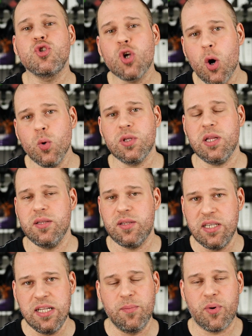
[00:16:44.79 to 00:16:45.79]
total
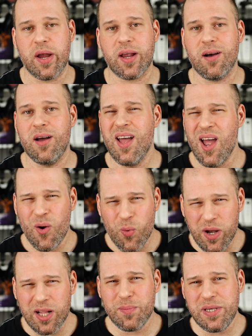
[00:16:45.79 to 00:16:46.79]
deal breaker
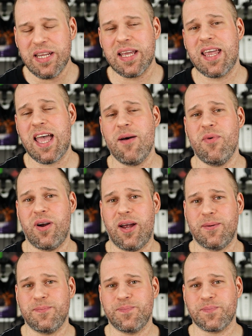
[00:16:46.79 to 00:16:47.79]
will be the
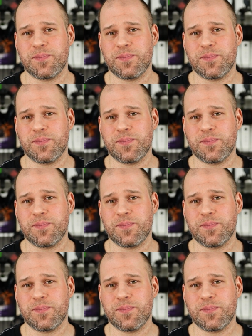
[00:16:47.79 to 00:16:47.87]
camera,